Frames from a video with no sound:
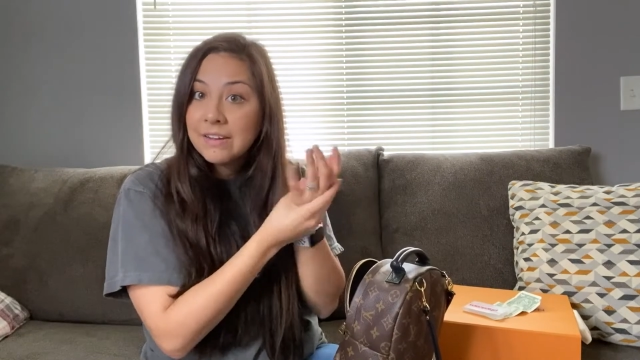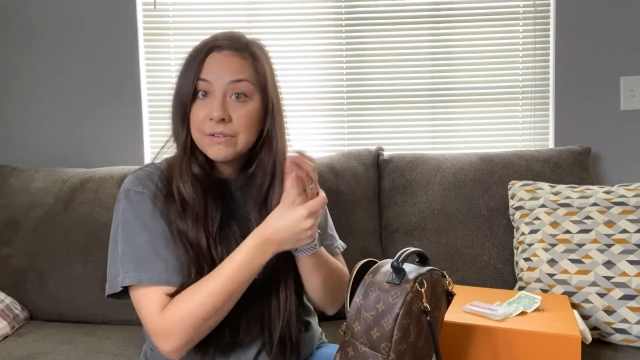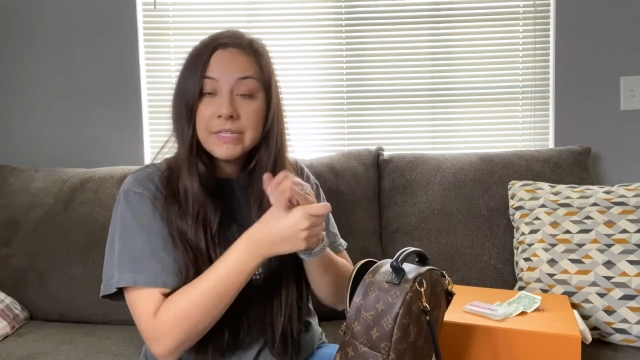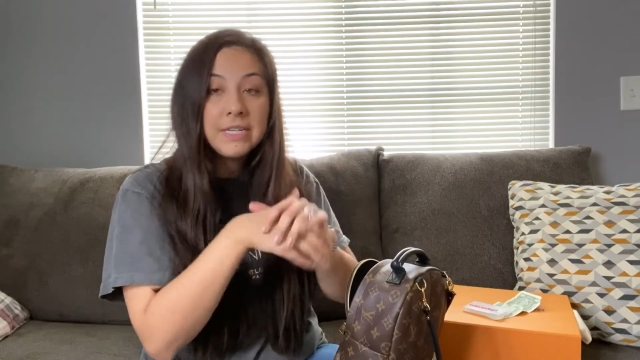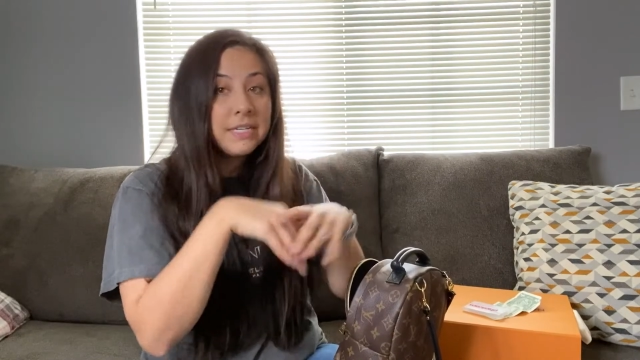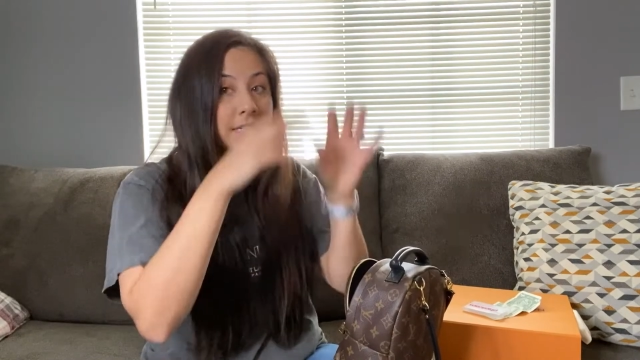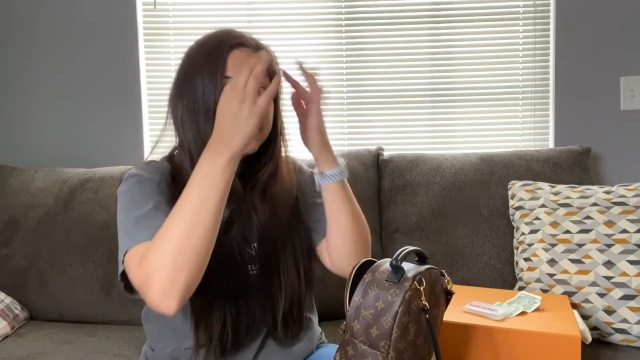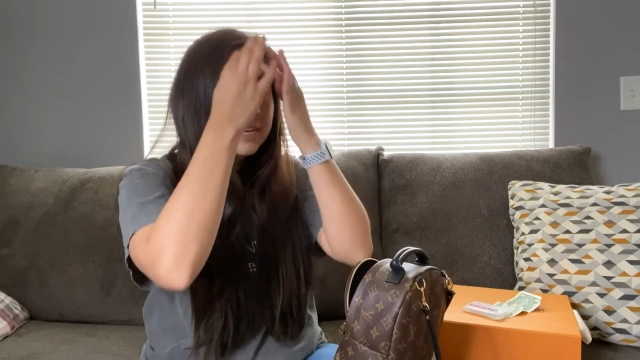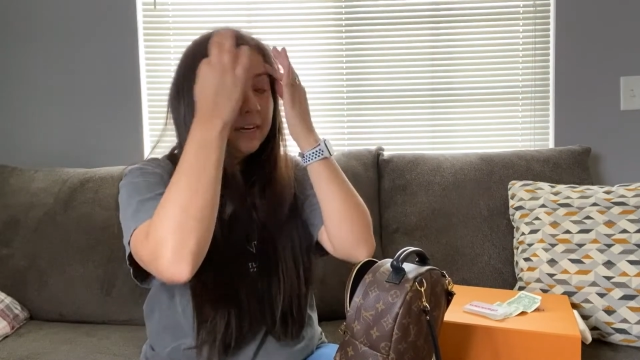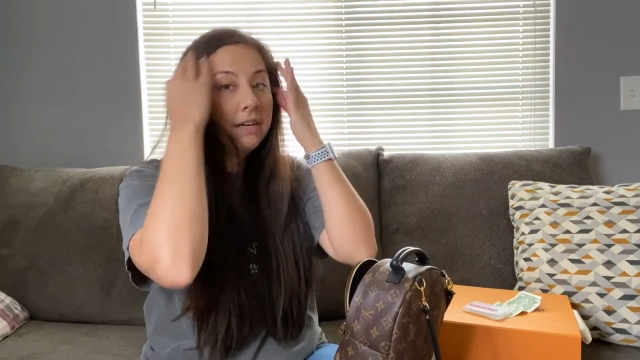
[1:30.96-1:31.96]
nowadays,
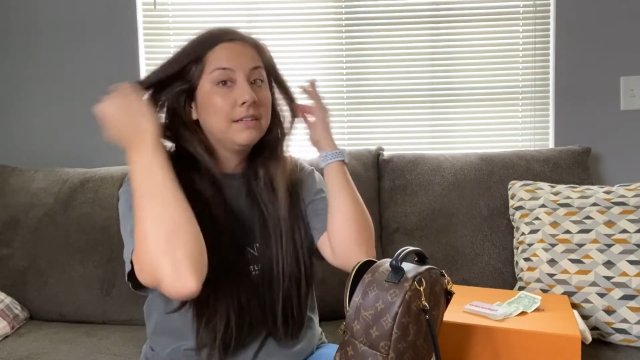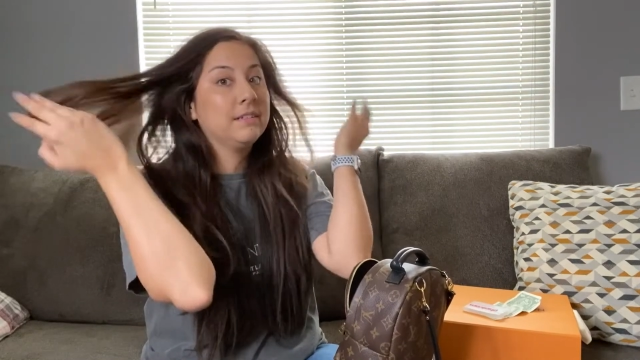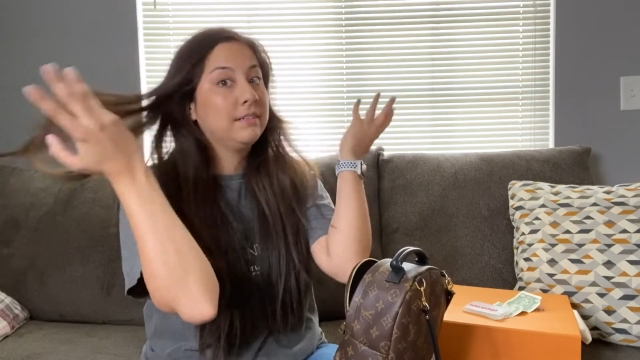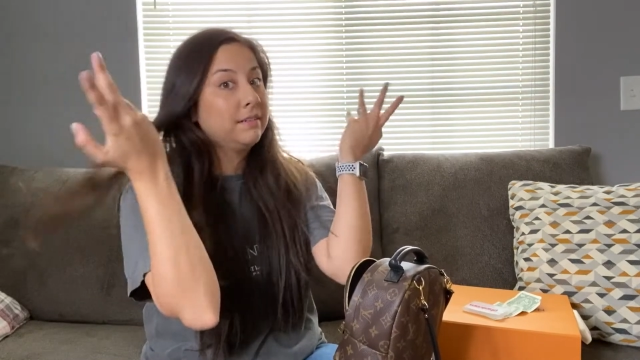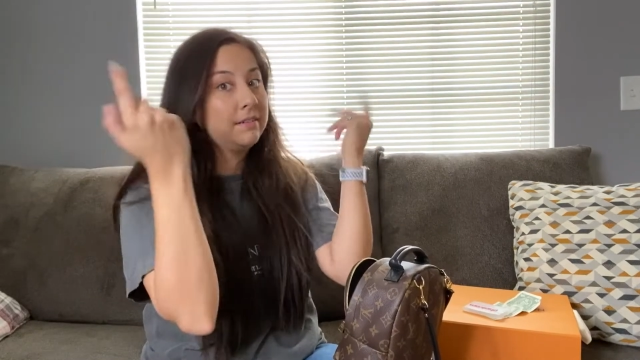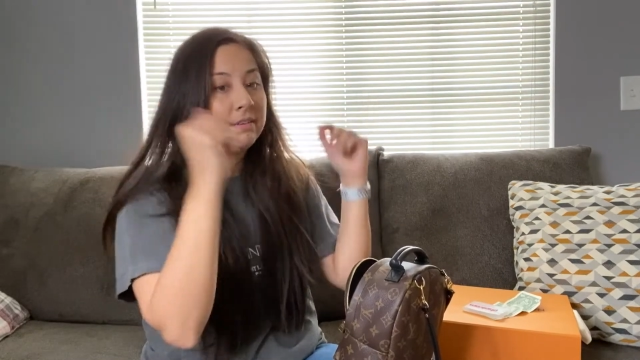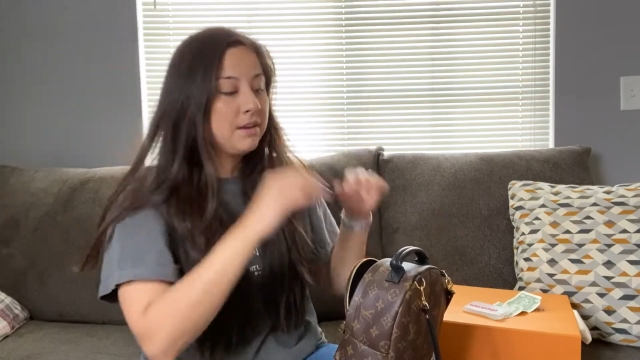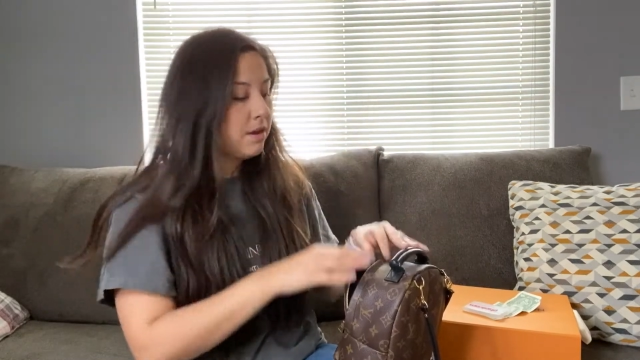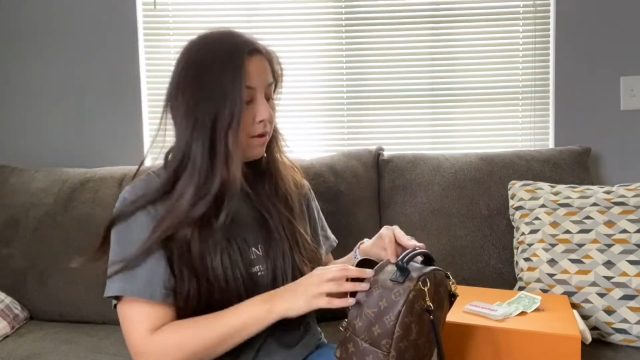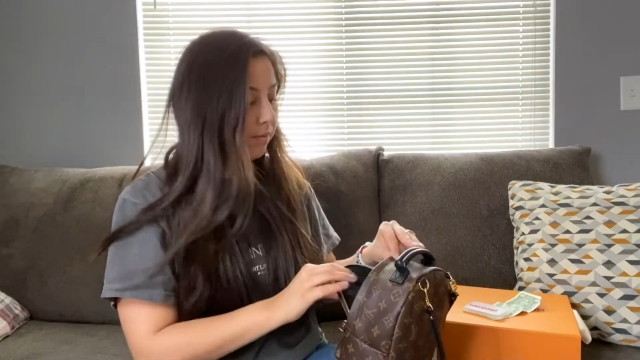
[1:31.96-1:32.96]
and
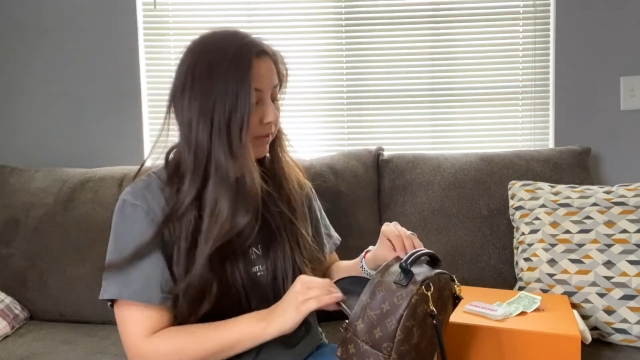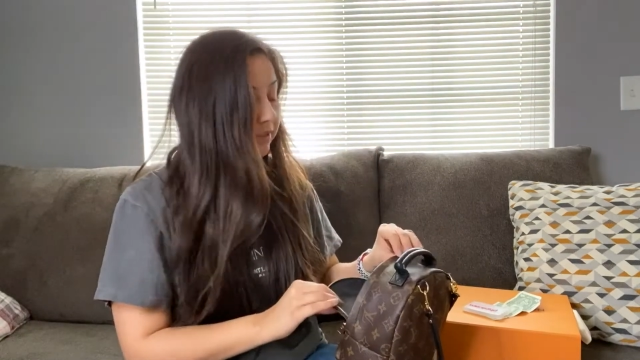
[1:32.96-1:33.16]
with